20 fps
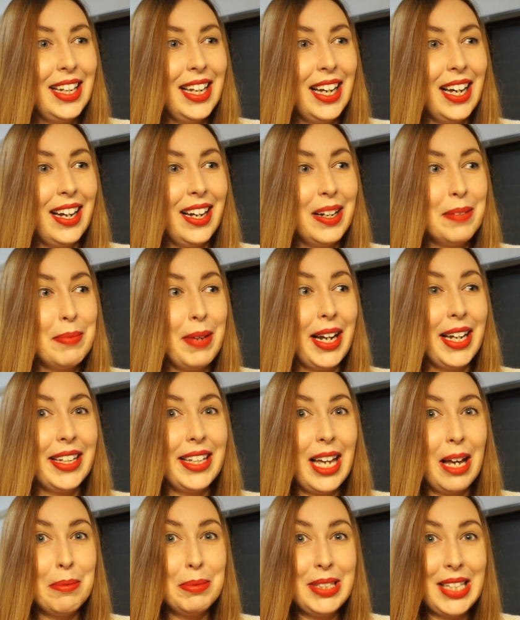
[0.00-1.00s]
I
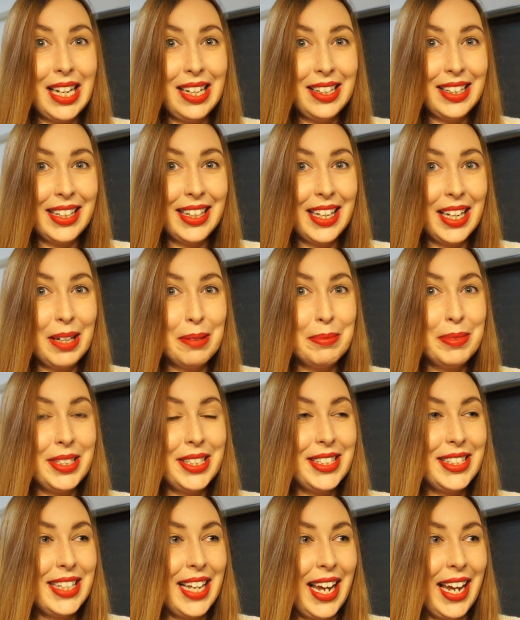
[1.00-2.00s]
kept telling him to
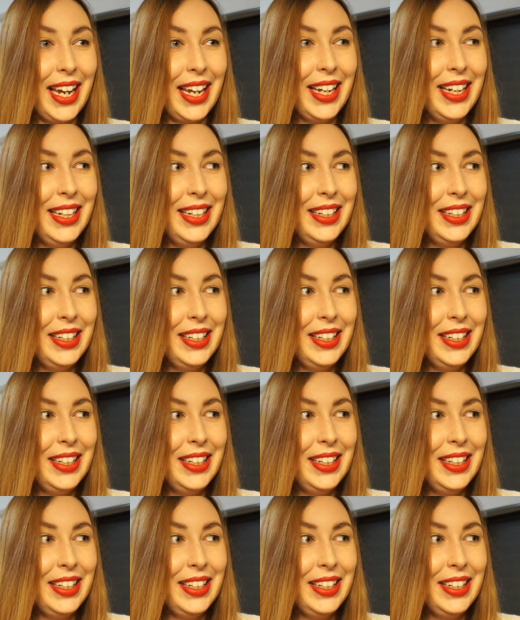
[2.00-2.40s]
say,